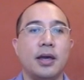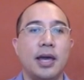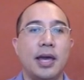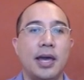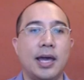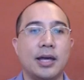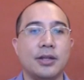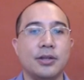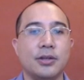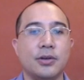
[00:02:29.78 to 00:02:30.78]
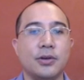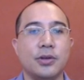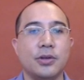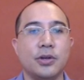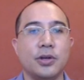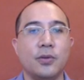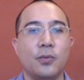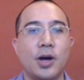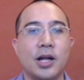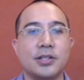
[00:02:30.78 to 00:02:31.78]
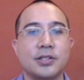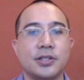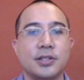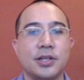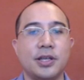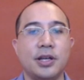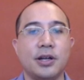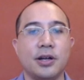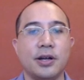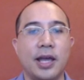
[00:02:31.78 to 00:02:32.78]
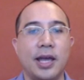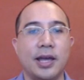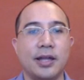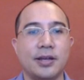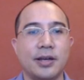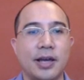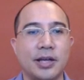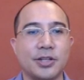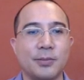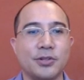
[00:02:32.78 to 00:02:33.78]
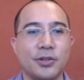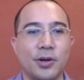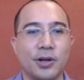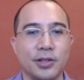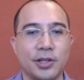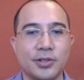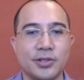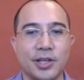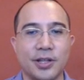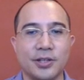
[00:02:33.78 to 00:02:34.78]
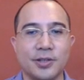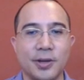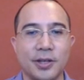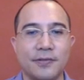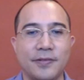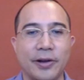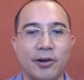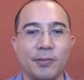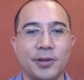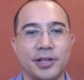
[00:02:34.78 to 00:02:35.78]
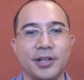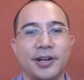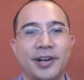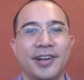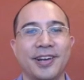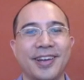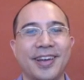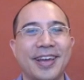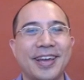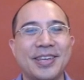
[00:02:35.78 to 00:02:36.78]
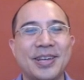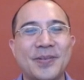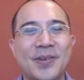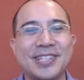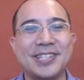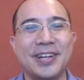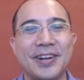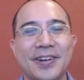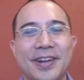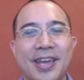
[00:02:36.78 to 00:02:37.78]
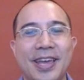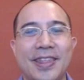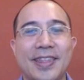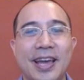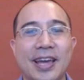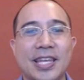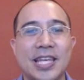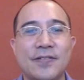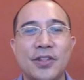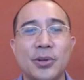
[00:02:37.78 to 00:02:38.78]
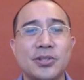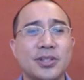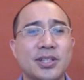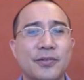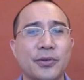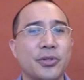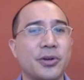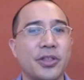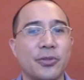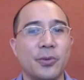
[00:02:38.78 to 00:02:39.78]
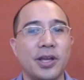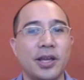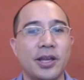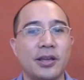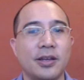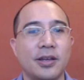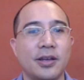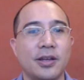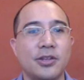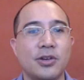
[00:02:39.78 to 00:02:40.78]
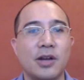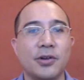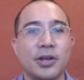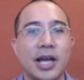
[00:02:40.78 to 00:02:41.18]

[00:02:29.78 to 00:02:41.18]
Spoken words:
and you can watch here, and actually I'm using the wrong leader skill. I should make the Fire Harpy leader. You can watch here that even though he's only level 33, Trevor can